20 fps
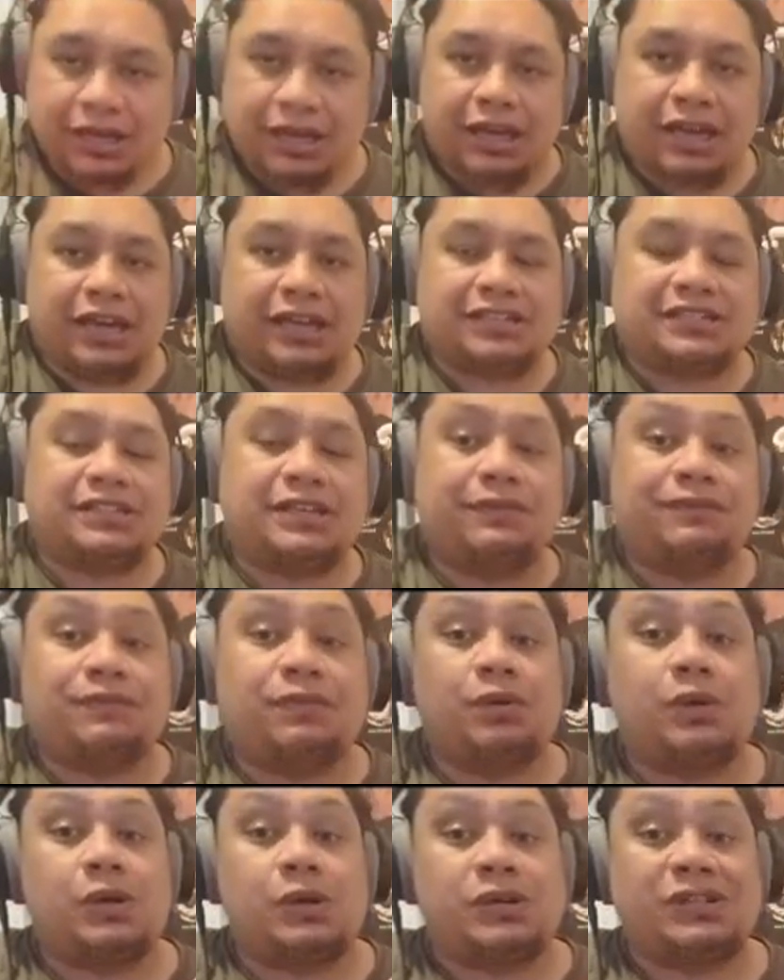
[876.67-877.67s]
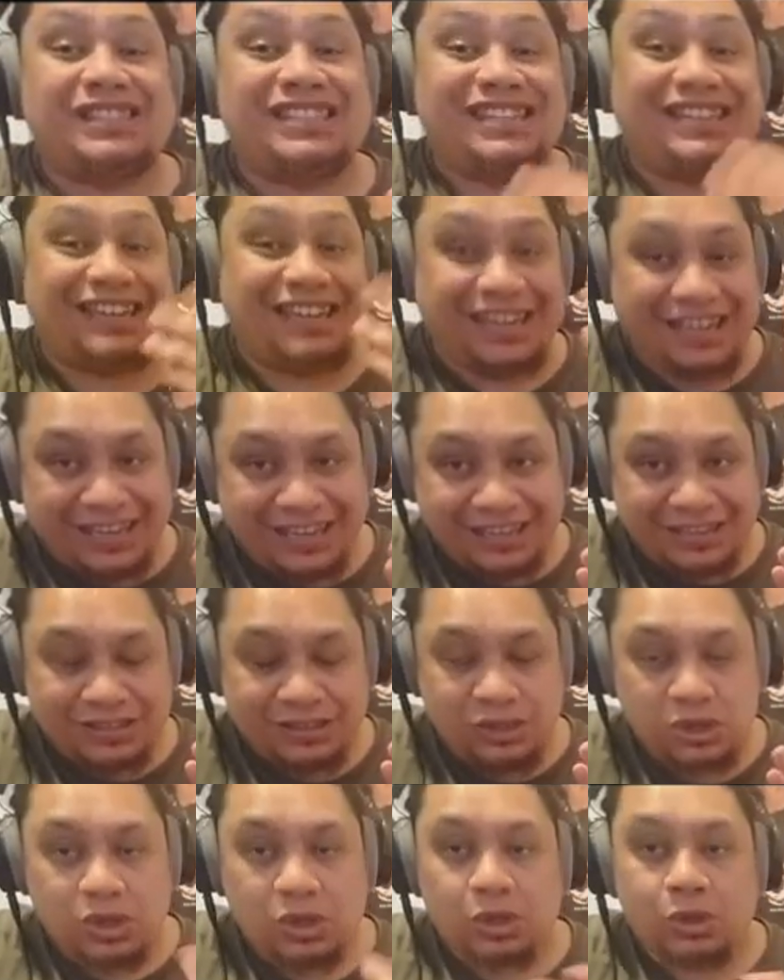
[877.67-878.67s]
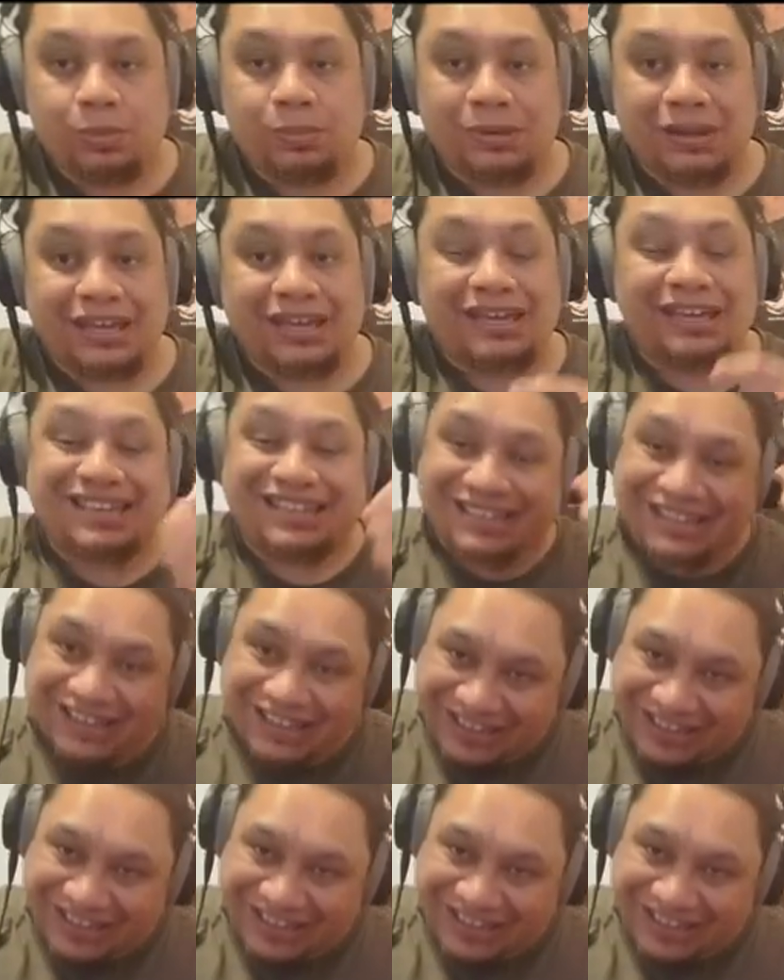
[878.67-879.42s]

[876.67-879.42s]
except for on the end you play an